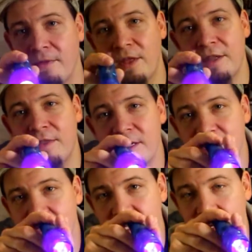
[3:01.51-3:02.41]
that
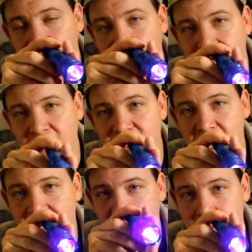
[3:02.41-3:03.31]
this
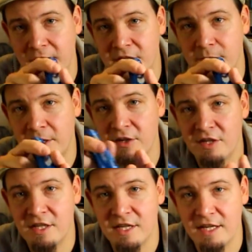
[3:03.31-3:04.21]
flashlight emits, because
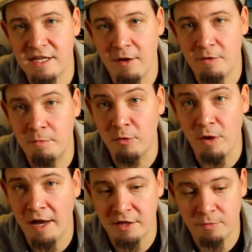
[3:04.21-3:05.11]
it sends out blue
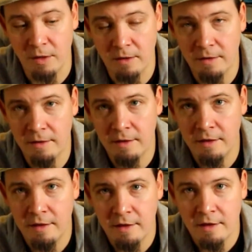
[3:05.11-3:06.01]
light as well.
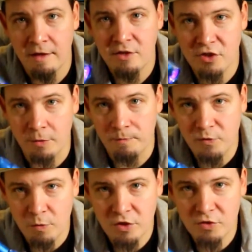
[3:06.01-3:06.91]
So
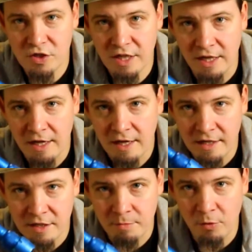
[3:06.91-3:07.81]
what you see
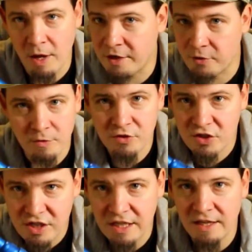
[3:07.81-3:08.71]
is blue light. You don't
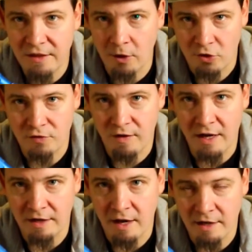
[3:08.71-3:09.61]
see the
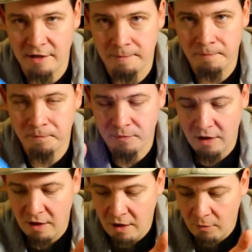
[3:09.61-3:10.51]
ultraviolet light.
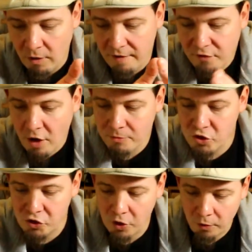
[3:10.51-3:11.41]
What I've come
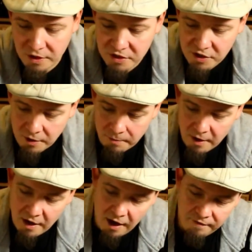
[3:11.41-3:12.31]
to know is
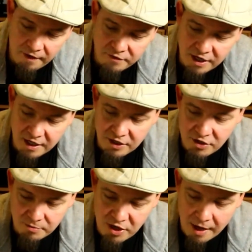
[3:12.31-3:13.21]
I've taken
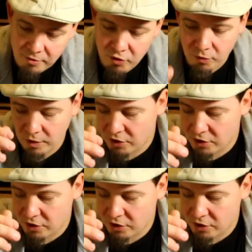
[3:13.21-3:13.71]
some time to